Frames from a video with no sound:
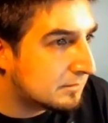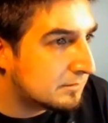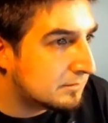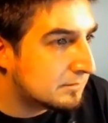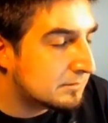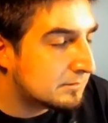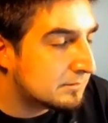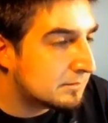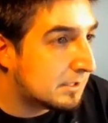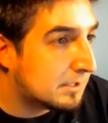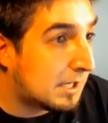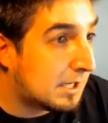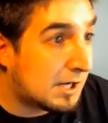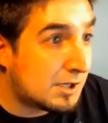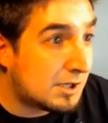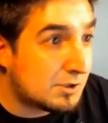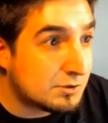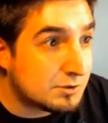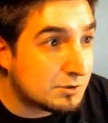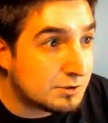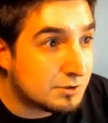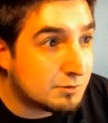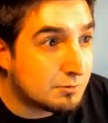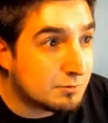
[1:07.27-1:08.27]
one
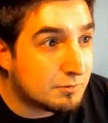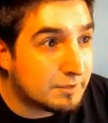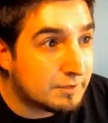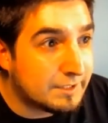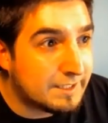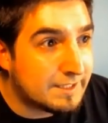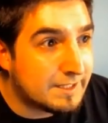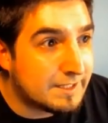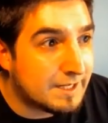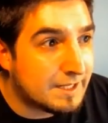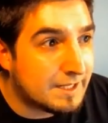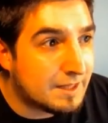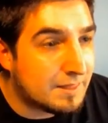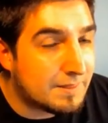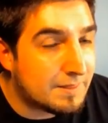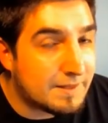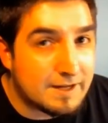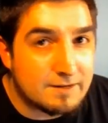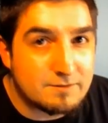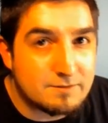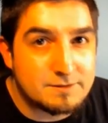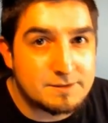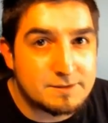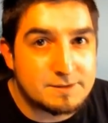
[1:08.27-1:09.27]
hundred twenty-nine
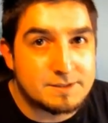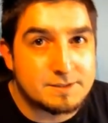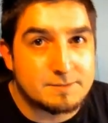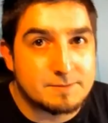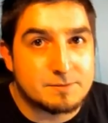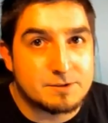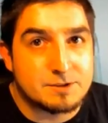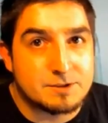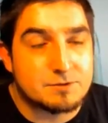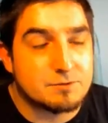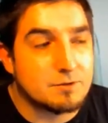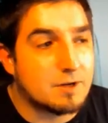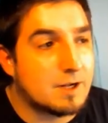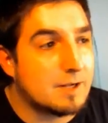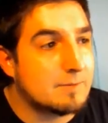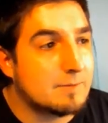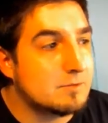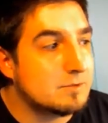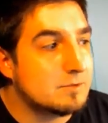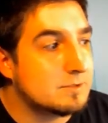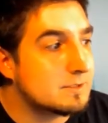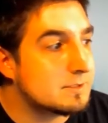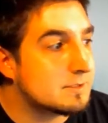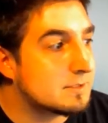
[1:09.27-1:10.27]
thousand
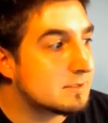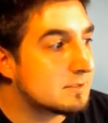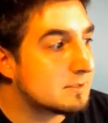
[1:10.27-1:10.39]
subscribers?